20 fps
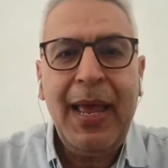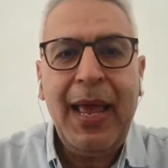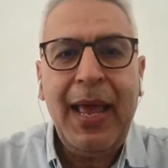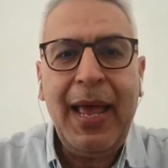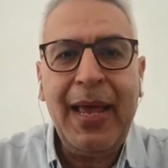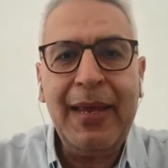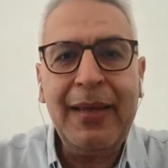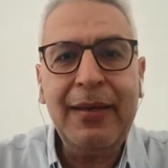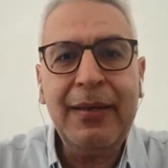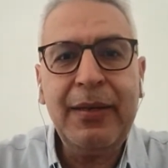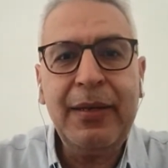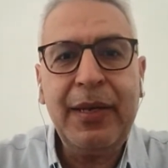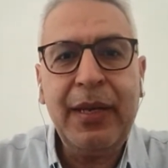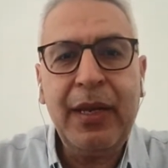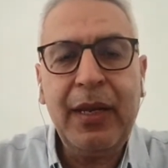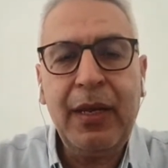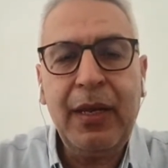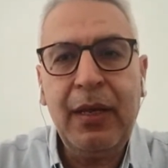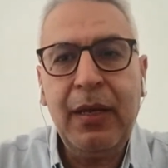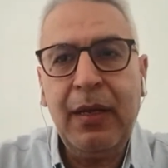And
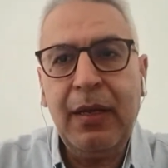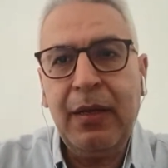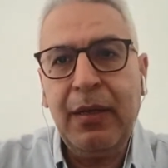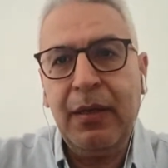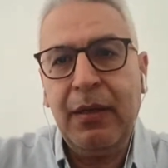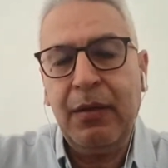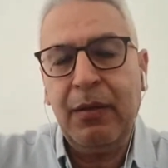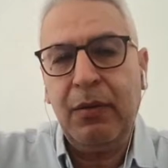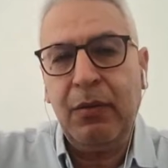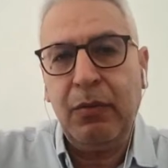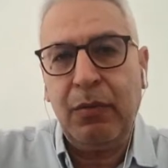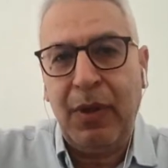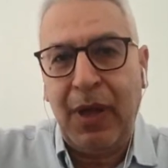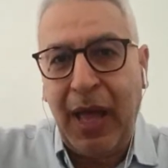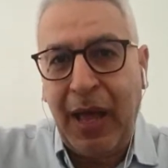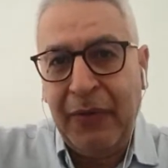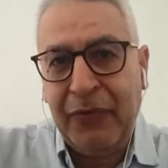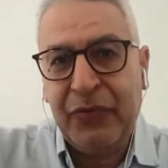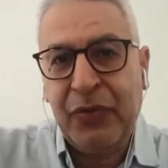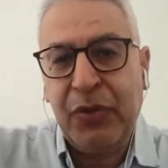
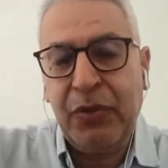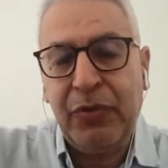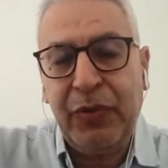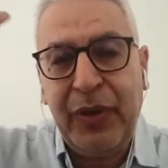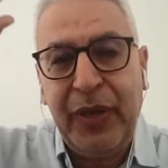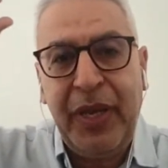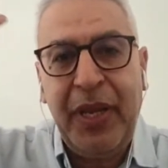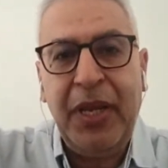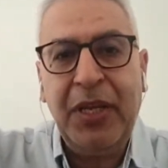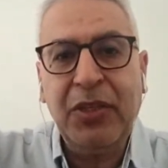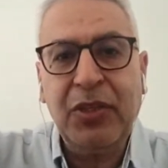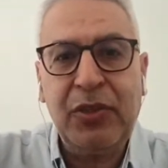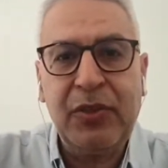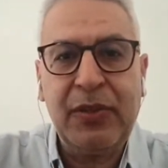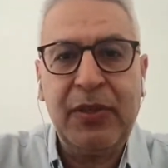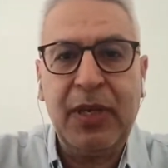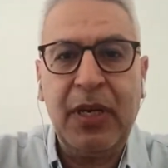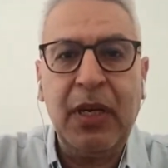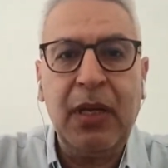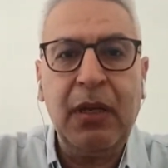after each
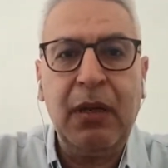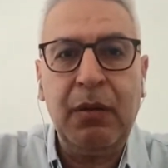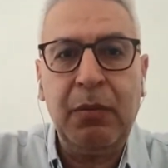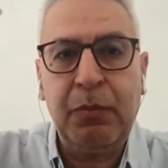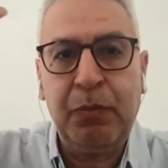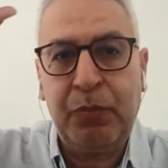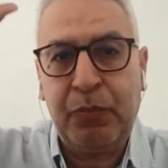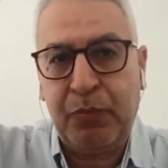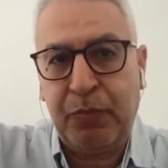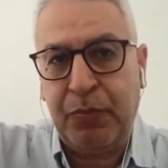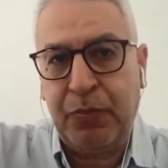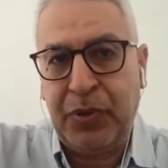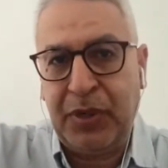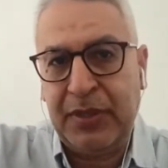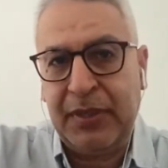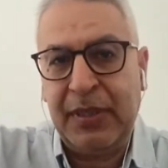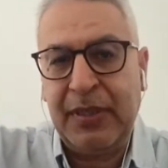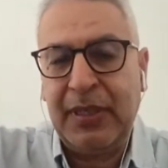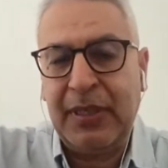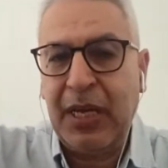single
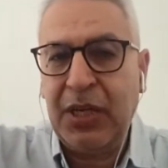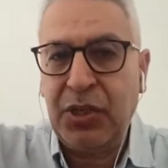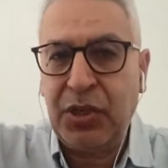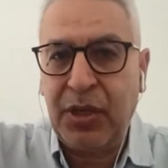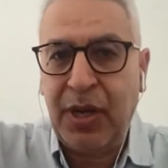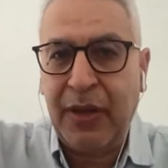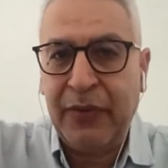presentation,